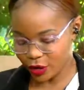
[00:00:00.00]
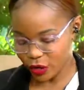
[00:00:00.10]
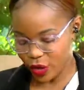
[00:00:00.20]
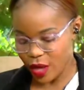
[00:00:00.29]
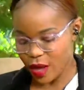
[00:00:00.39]

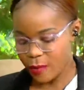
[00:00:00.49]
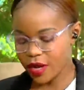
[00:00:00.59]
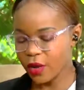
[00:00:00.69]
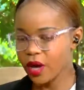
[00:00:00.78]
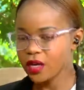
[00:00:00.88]
you. But
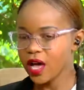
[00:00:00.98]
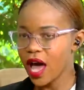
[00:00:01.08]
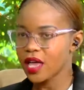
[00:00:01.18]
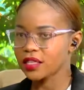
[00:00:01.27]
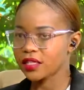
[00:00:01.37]
I want to
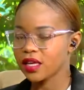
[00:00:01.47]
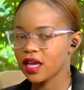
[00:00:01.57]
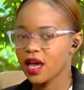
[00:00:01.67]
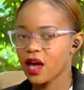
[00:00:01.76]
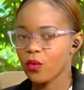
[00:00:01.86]
ask,
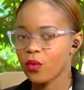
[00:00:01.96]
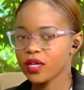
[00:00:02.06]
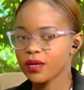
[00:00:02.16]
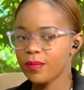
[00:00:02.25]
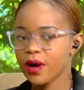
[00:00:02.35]

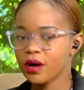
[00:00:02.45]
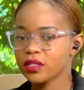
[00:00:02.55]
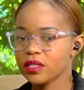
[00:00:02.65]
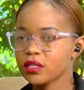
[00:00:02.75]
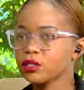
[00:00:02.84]
what
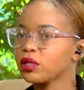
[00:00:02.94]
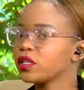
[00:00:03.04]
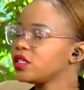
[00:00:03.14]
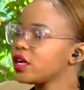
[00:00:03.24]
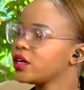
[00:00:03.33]
about the
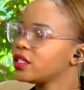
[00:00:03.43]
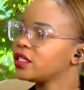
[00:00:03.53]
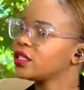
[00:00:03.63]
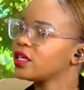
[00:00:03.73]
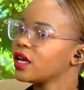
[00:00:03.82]

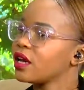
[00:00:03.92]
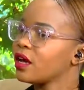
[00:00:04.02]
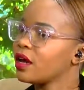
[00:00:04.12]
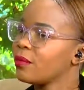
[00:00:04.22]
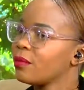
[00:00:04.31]
solidarity
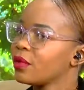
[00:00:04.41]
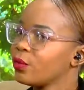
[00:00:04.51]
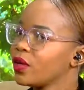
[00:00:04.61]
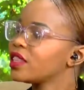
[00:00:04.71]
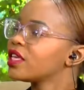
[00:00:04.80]

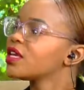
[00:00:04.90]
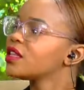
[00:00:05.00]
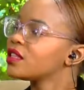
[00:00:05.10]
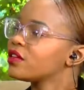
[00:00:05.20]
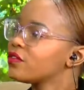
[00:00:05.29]

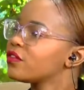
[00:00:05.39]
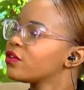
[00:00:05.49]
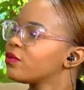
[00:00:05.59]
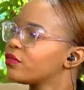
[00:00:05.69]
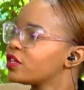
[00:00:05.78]
within the
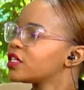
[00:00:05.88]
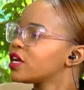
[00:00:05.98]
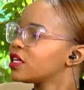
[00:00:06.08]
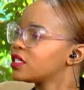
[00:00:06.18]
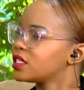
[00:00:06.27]
film
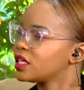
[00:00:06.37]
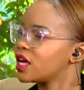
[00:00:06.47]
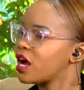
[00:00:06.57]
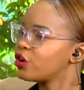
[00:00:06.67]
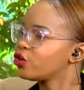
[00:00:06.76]
fraternity?
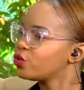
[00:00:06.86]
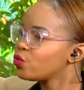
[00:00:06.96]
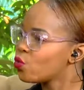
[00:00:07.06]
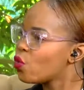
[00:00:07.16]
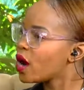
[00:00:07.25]
Are you
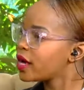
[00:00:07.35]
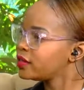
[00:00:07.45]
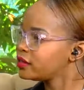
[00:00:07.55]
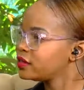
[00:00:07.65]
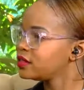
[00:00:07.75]

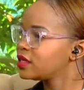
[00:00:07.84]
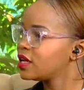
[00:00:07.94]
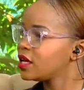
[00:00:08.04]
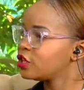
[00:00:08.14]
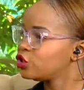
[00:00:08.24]
one?
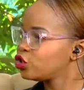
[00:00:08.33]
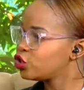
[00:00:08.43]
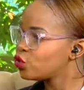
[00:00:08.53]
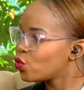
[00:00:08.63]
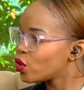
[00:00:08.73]
Do
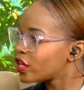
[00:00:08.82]
you work